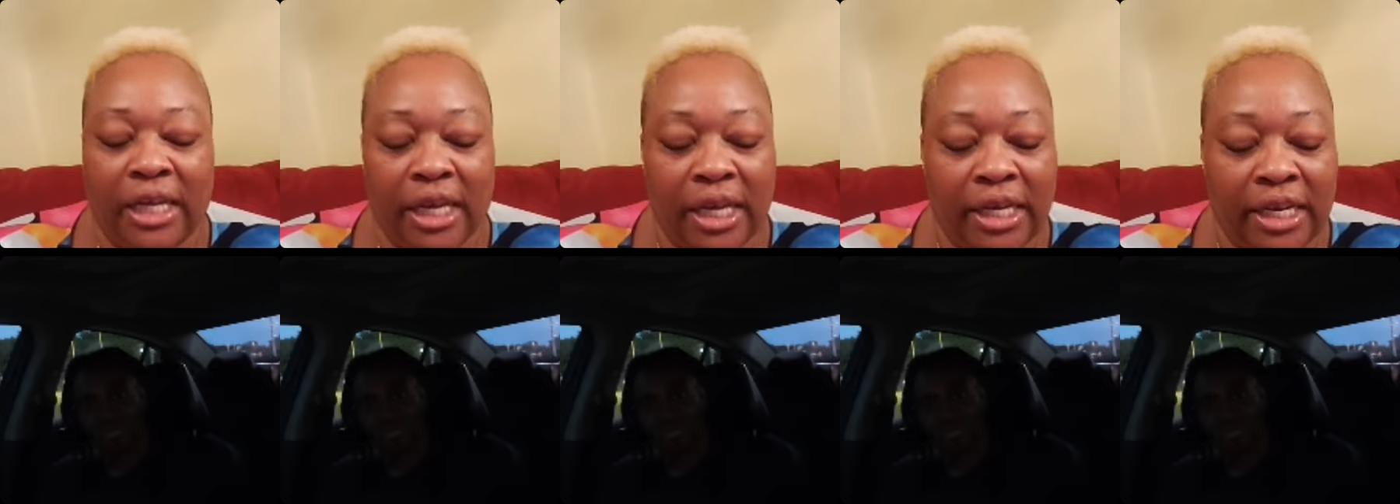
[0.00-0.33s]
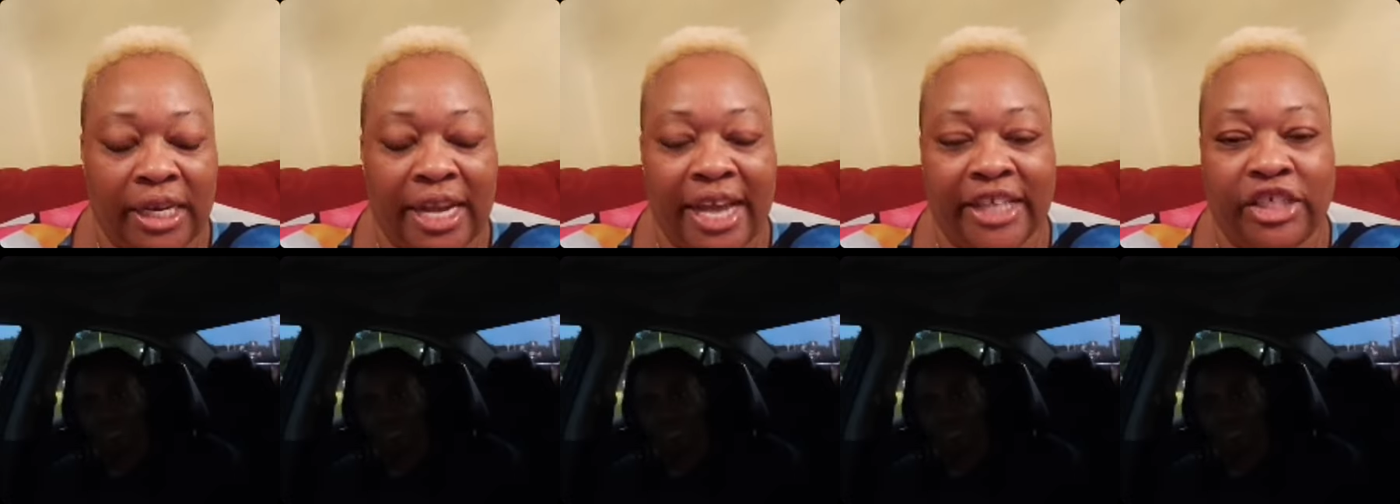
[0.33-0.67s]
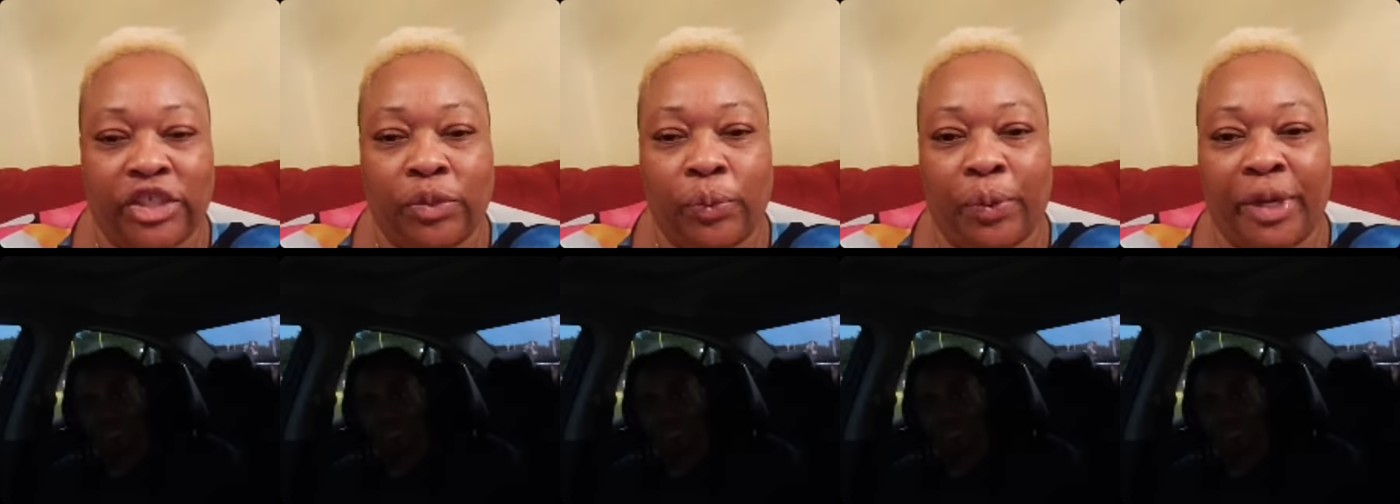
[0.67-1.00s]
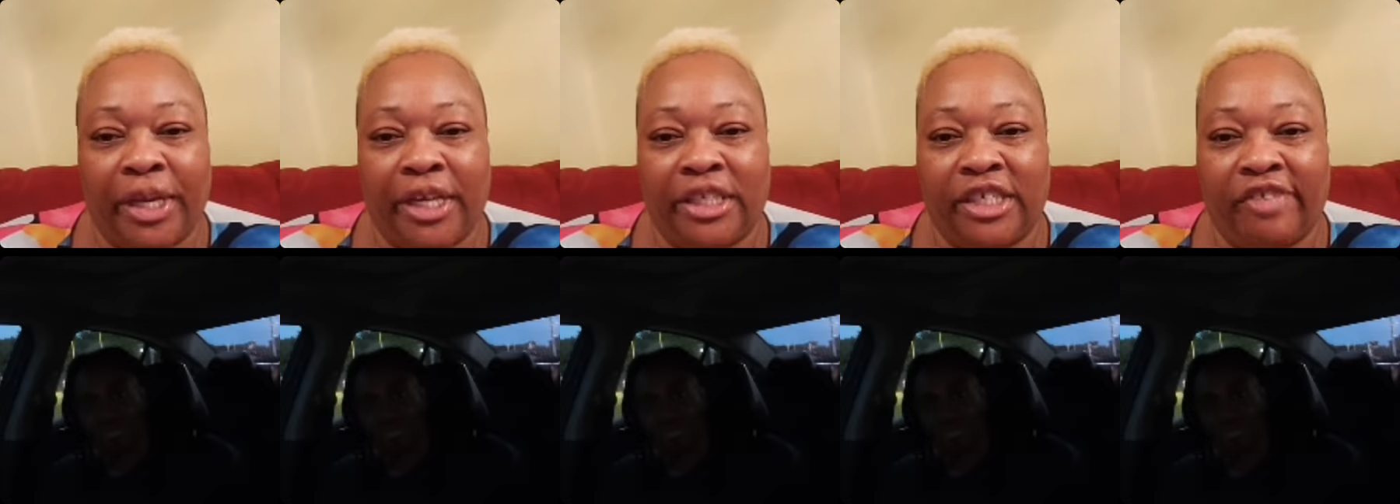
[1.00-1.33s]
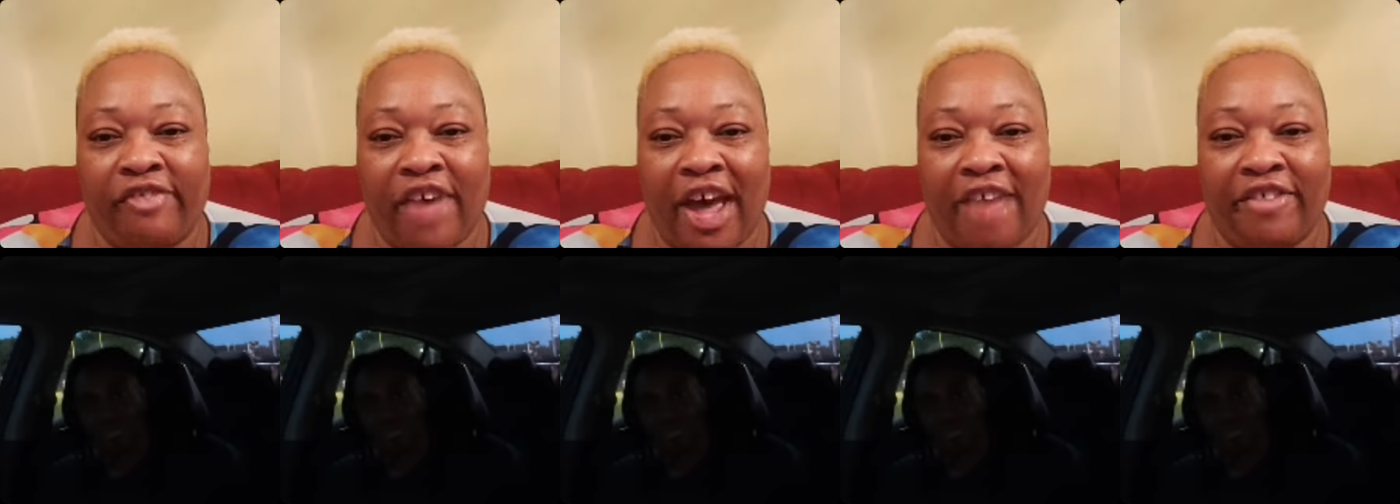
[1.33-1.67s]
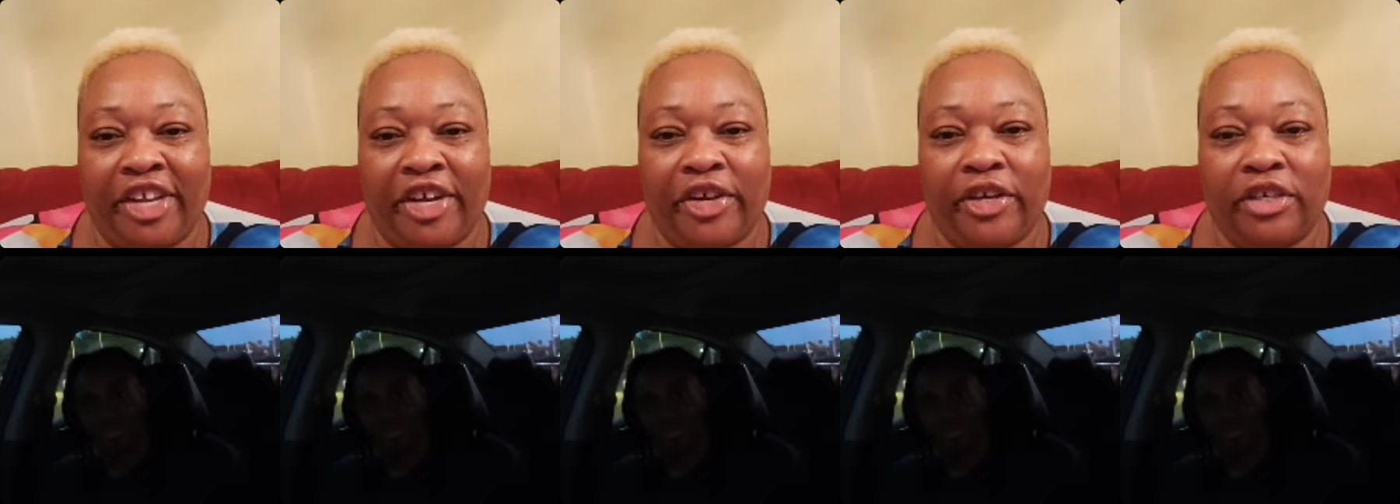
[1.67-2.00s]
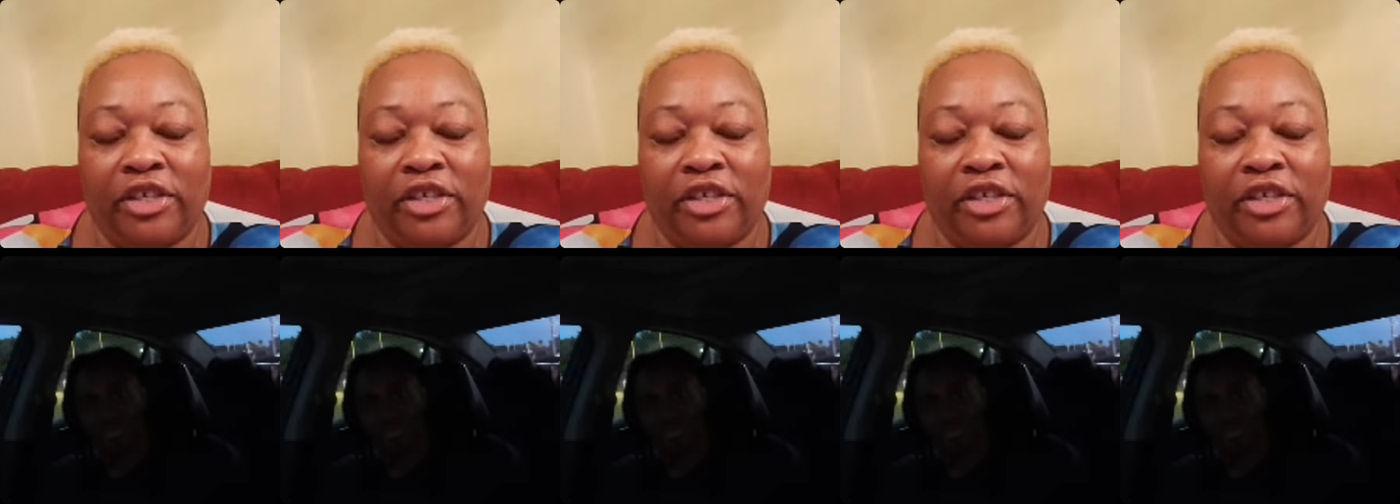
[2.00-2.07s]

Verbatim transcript: in the next three to five years?